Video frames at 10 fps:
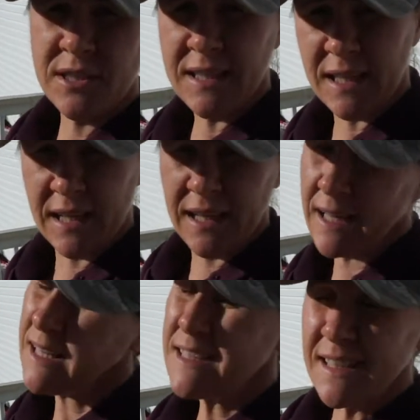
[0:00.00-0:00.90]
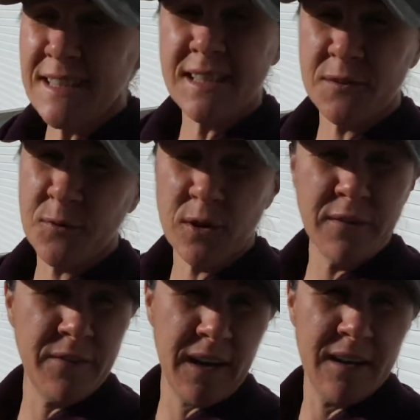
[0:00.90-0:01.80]
sitting, it says it's
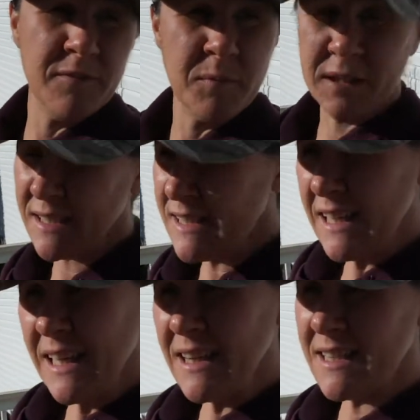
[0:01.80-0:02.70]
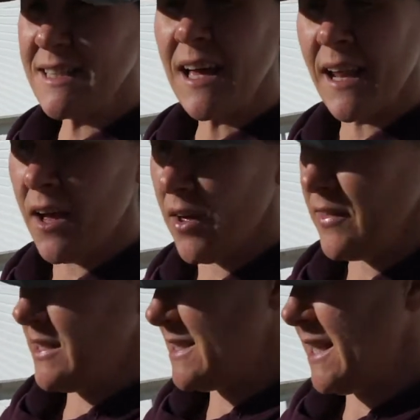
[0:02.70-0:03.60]
45, but sitting in the sun on
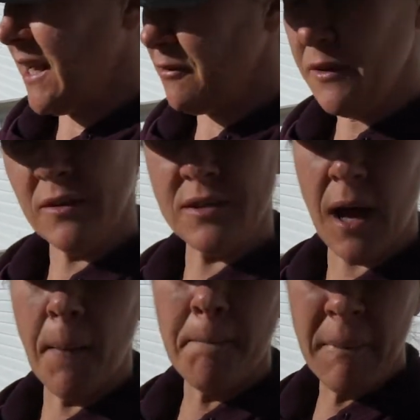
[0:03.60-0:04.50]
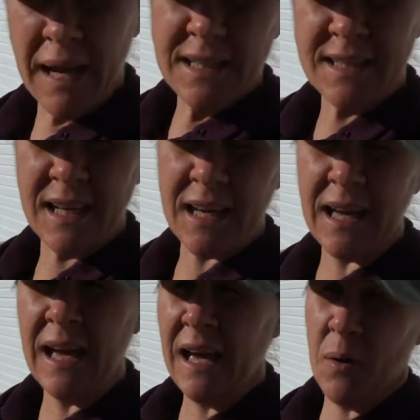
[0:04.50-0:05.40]
this deck feels amazing.
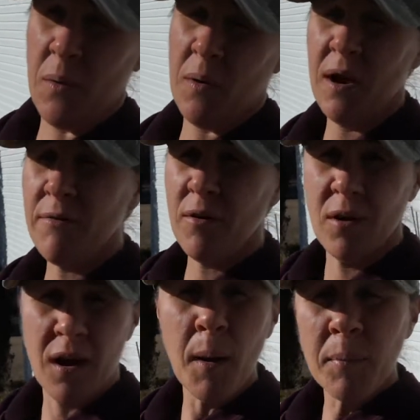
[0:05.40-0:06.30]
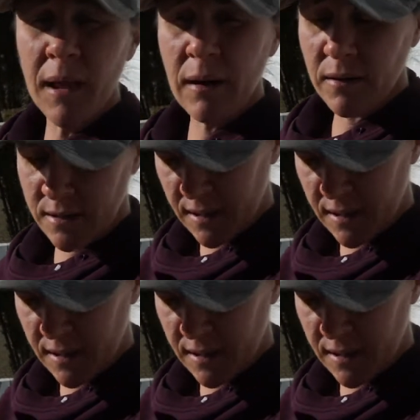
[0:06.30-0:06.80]
We were here for a couple hours